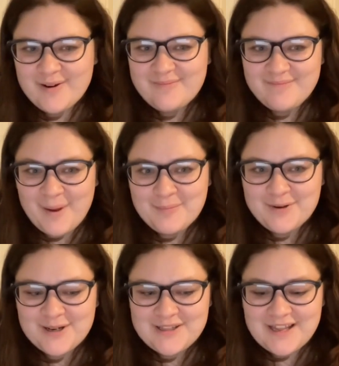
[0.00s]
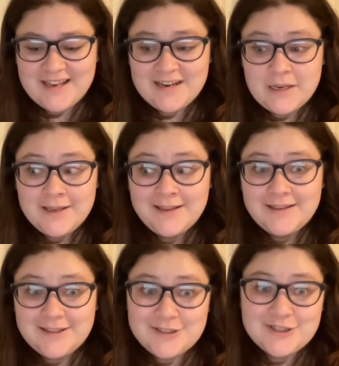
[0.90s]
remember that
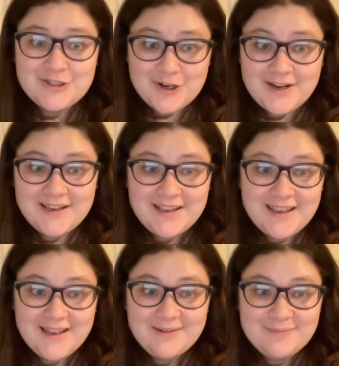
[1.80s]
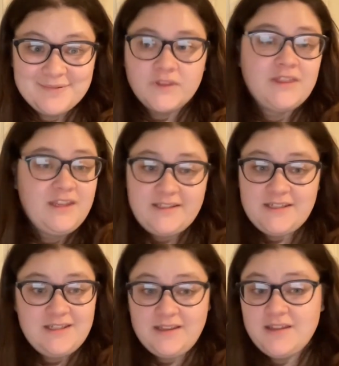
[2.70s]
this is training camp. This
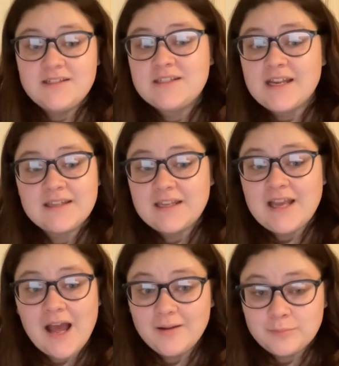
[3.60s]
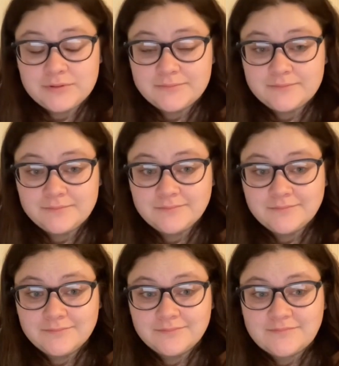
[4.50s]
isn't the Stanley Cup.
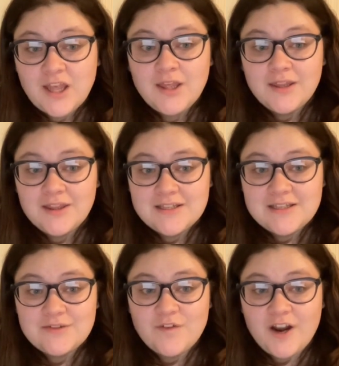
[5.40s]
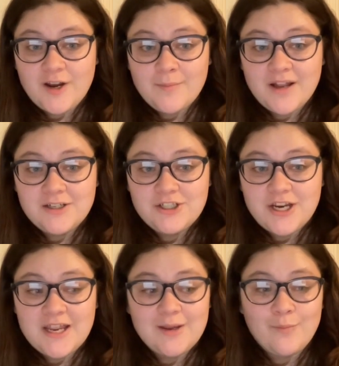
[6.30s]
This is very much
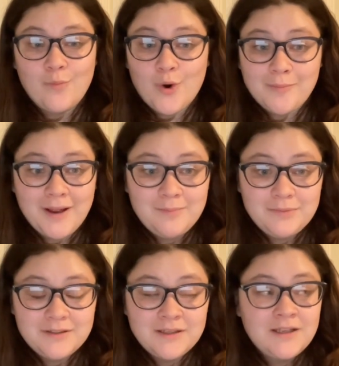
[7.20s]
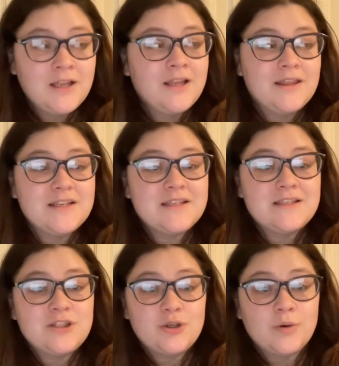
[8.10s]
a warm up. This
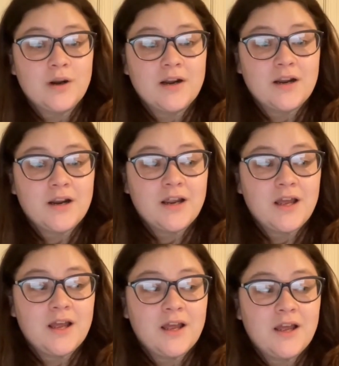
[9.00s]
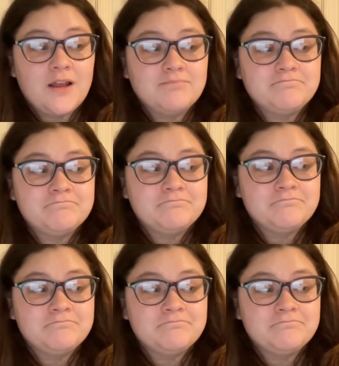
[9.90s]
is your um,